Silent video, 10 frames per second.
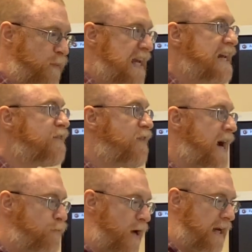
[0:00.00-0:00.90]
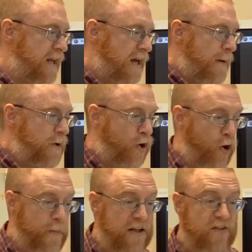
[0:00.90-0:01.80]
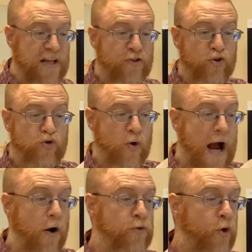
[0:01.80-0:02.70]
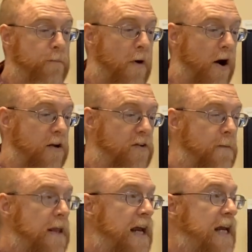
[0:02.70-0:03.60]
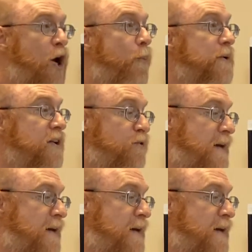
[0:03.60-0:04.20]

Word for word: began to vibrate, but Hermes neither growled nor barked. He opened his